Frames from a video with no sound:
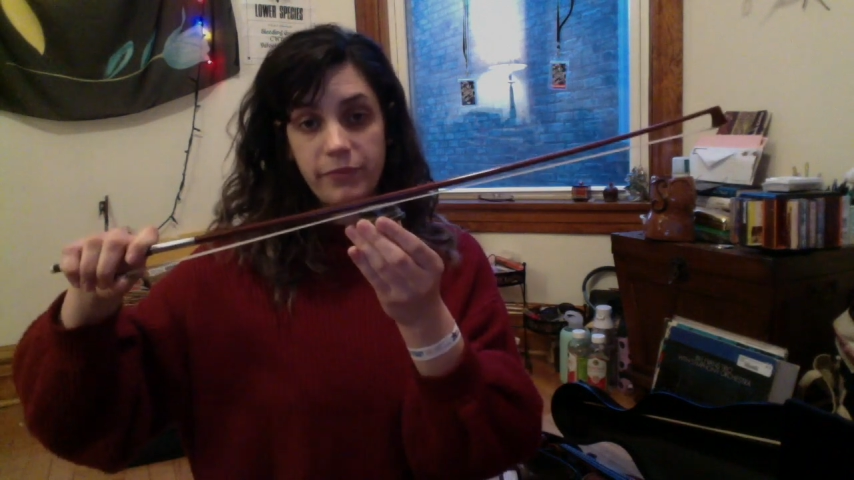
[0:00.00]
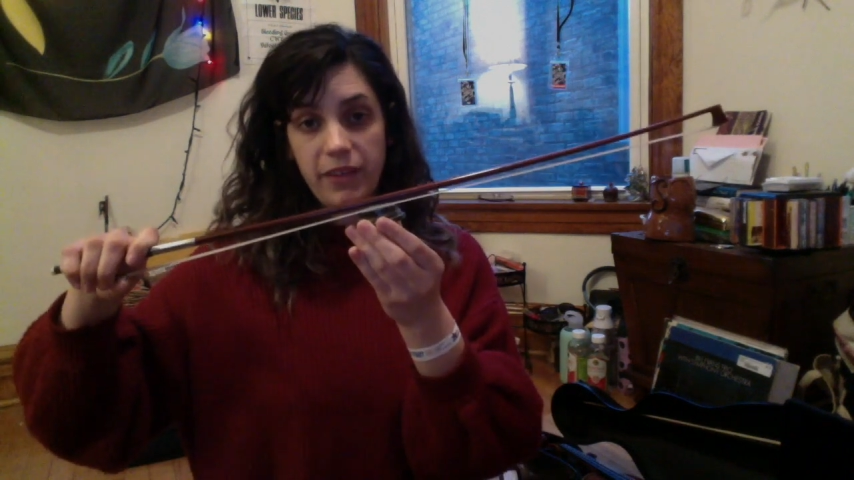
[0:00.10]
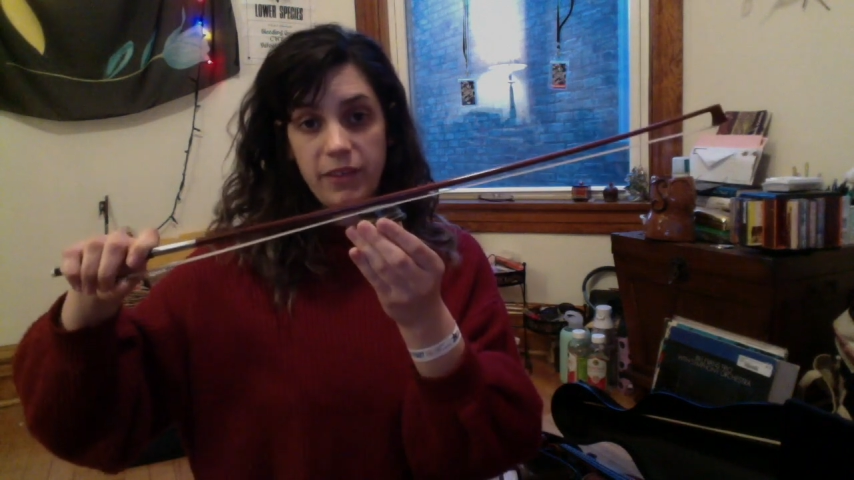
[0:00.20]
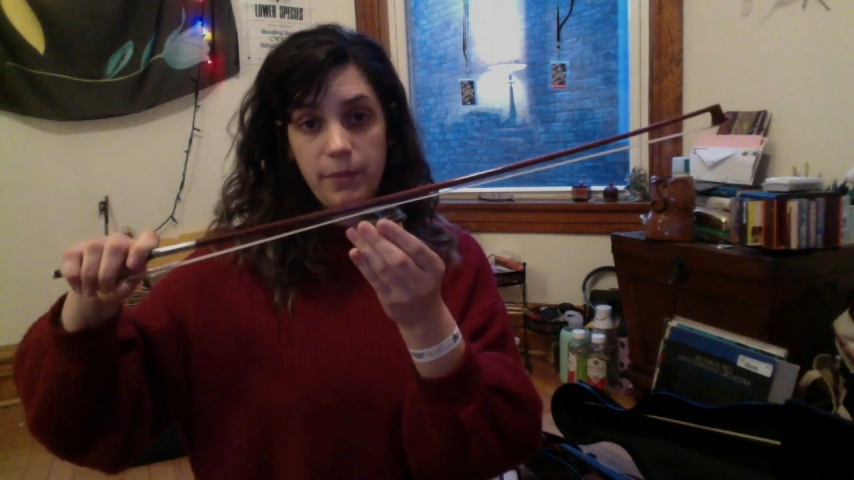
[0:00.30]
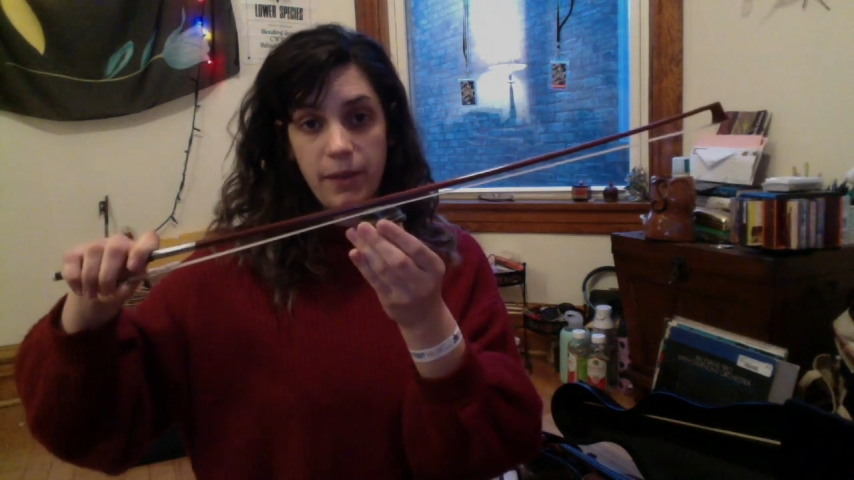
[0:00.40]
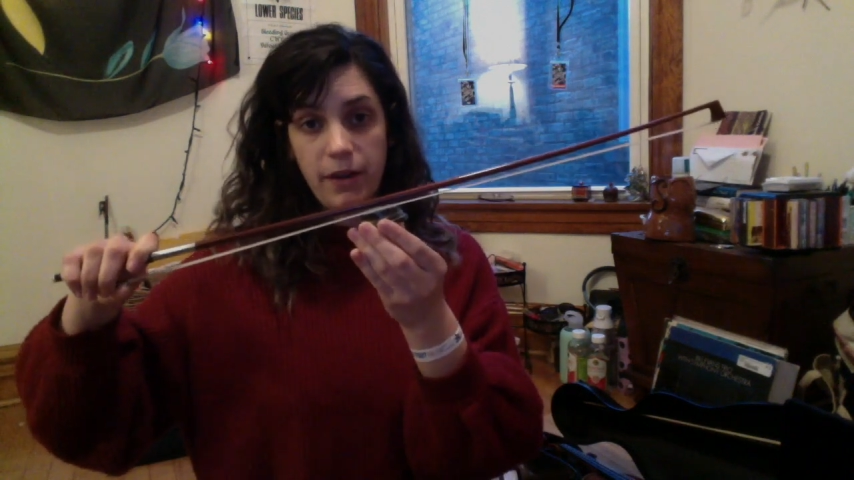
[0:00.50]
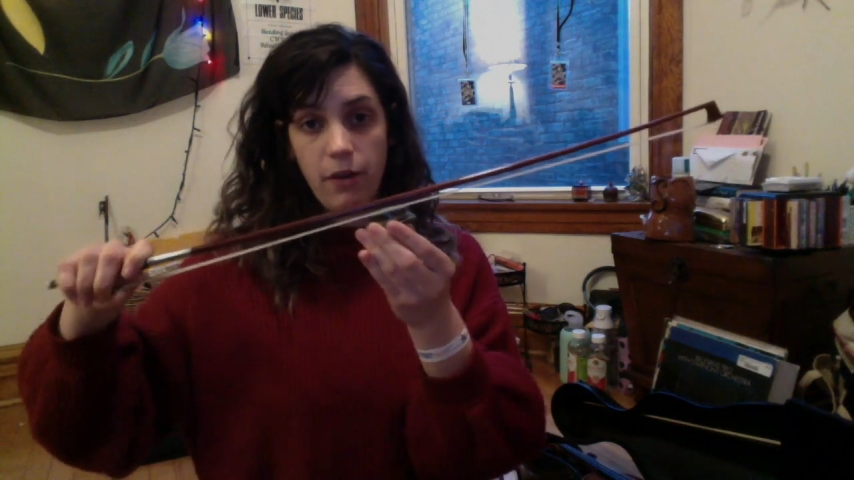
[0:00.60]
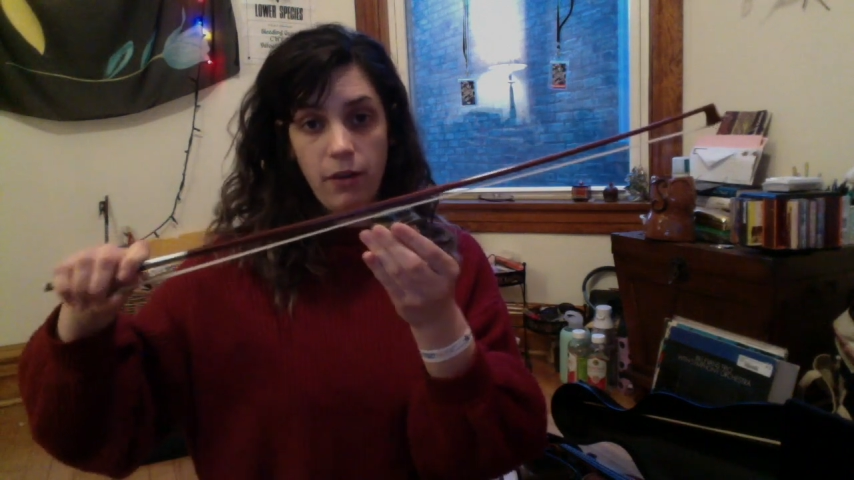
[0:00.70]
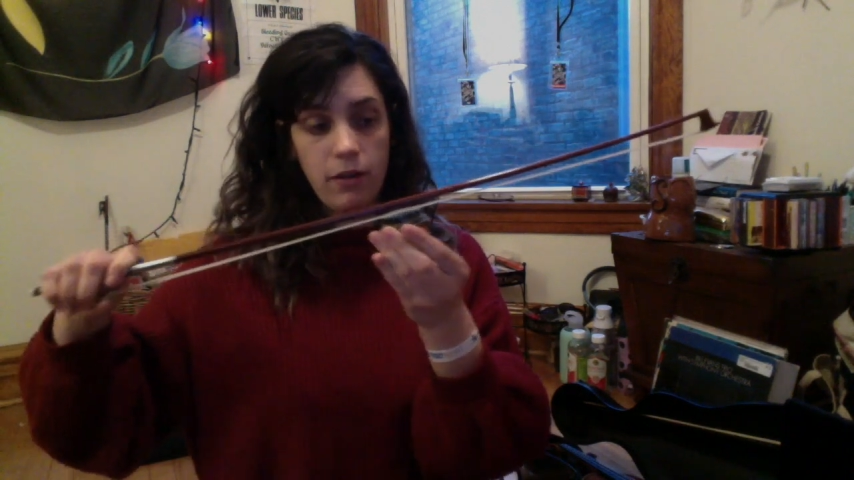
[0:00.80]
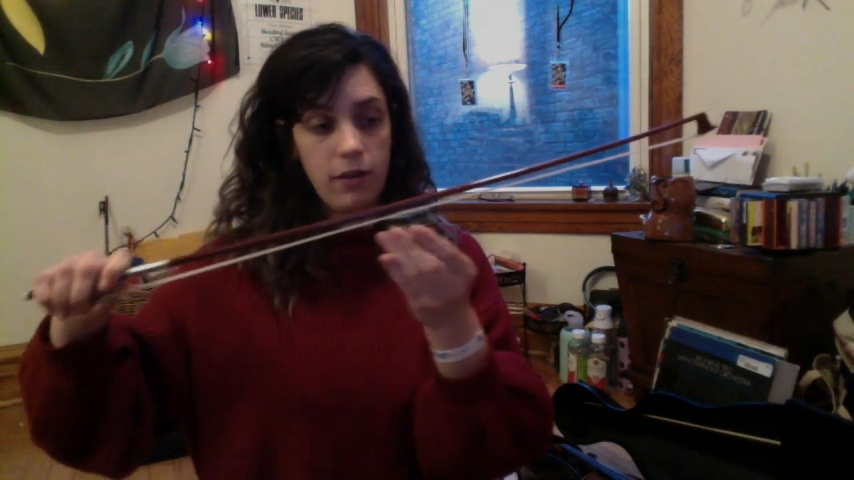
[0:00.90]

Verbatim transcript: the middle